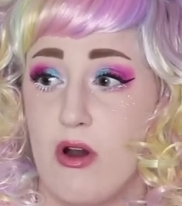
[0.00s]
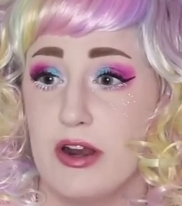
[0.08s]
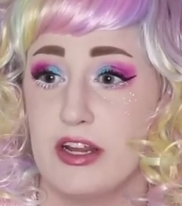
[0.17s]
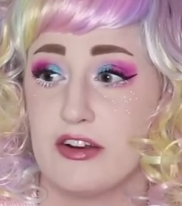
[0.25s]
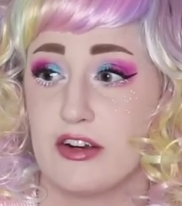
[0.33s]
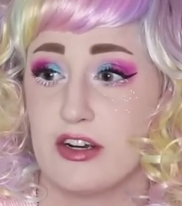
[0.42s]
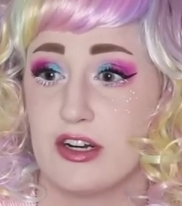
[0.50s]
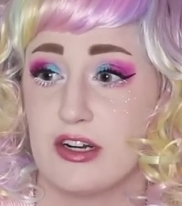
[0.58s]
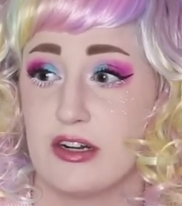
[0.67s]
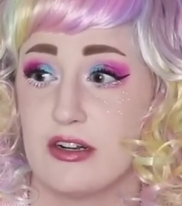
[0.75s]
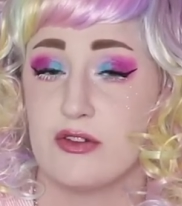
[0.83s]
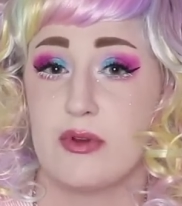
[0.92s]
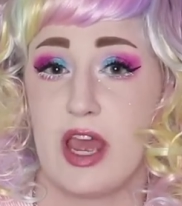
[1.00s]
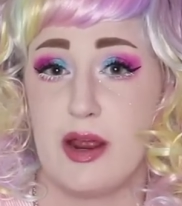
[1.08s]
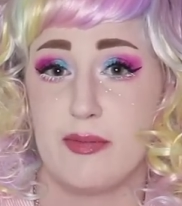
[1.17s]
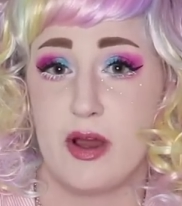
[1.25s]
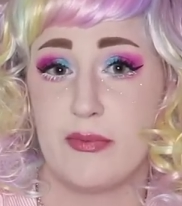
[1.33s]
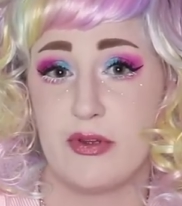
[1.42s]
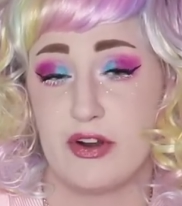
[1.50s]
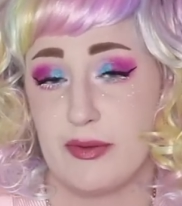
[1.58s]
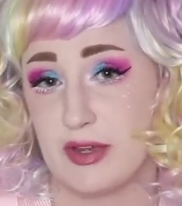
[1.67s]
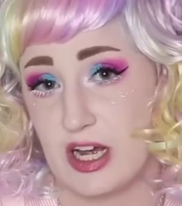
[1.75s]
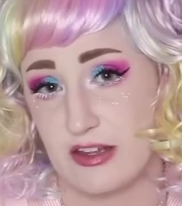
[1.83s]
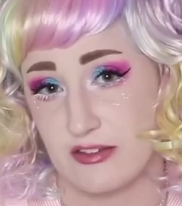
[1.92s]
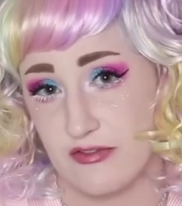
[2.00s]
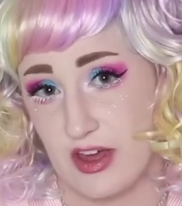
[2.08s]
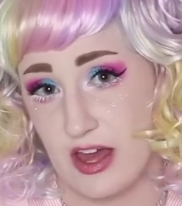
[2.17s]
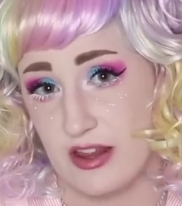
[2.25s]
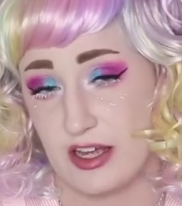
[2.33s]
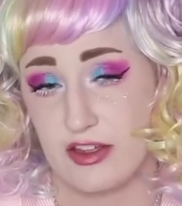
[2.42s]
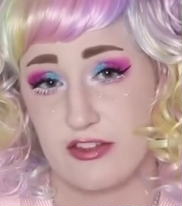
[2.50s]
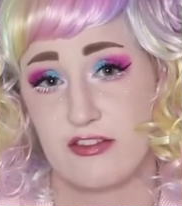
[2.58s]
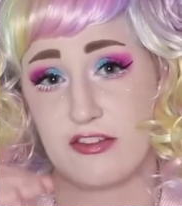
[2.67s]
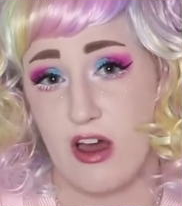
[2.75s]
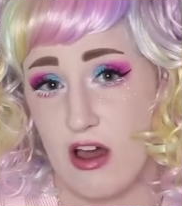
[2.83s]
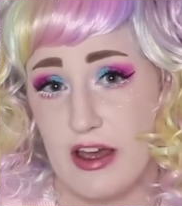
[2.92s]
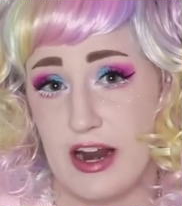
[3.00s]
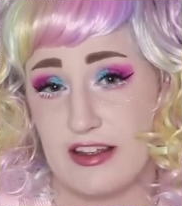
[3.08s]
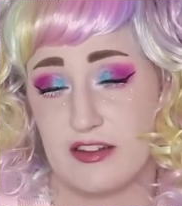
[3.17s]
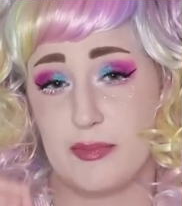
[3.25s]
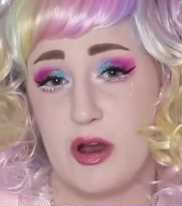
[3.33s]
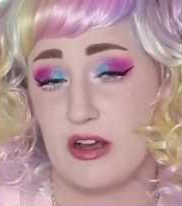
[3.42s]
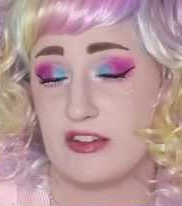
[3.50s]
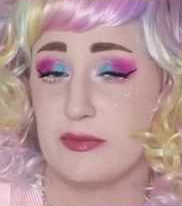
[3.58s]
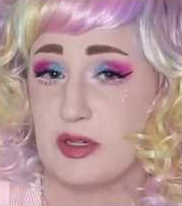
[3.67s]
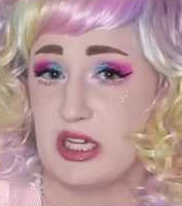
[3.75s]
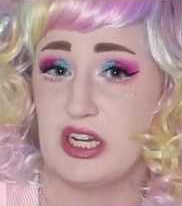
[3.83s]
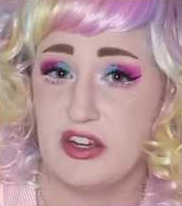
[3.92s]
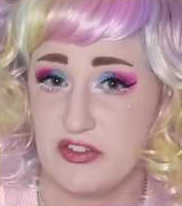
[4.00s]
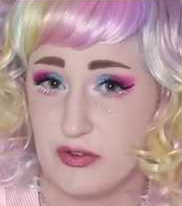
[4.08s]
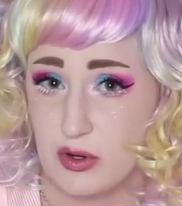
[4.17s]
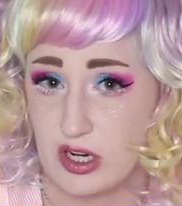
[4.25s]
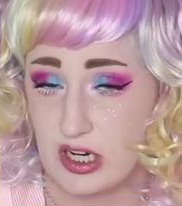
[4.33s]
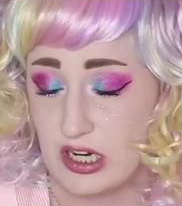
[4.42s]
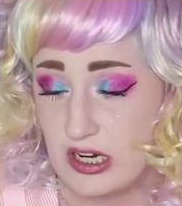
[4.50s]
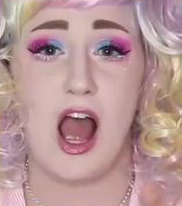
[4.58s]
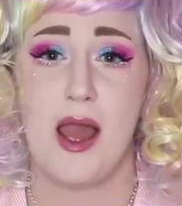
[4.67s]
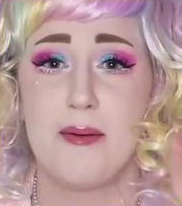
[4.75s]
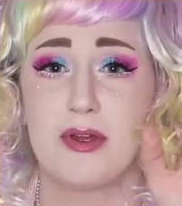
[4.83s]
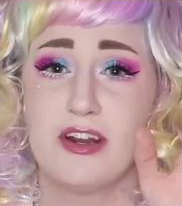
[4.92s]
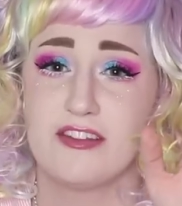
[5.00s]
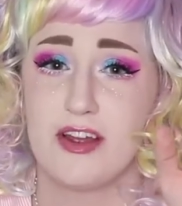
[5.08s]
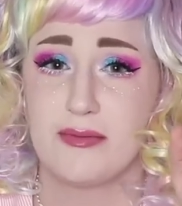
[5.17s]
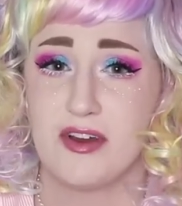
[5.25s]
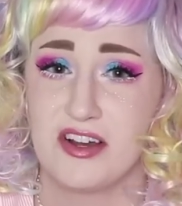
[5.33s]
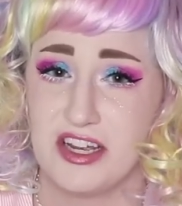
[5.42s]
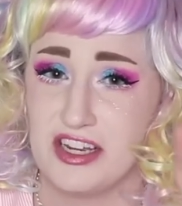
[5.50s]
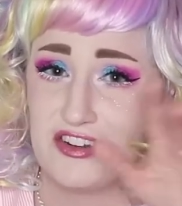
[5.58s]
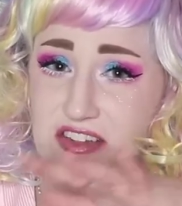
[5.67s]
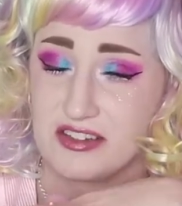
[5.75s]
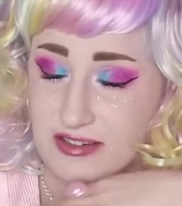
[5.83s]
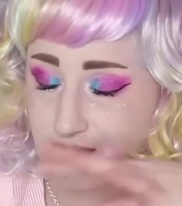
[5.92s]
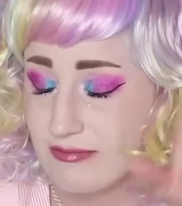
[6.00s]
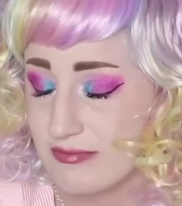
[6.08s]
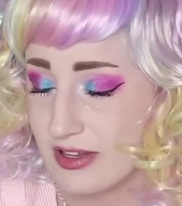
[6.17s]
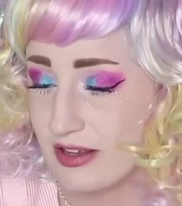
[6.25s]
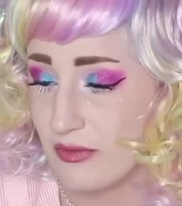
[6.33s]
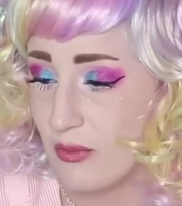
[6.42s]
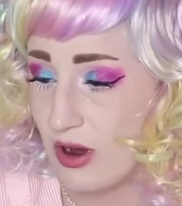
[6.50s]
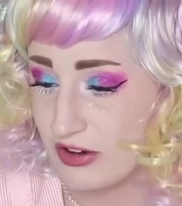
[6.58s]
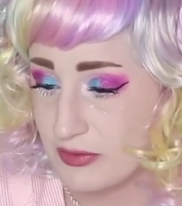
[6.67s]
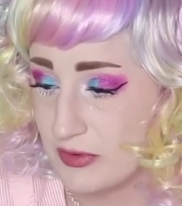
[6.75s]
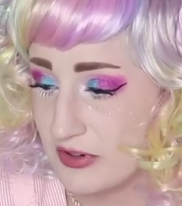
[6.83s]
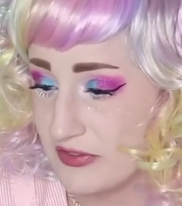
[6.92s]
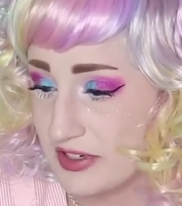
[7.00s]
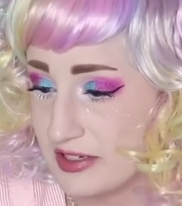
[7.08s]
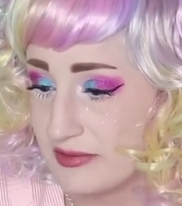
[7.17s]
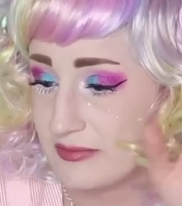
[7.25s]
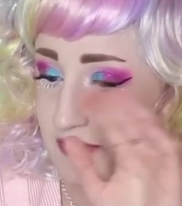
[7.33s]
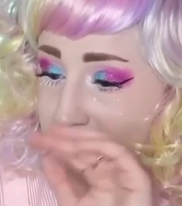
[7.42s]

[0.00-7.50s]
wanted her to gain popularity because of that. Like saw it as a possibility for her. I'm gonna stop talking and just watch more of it.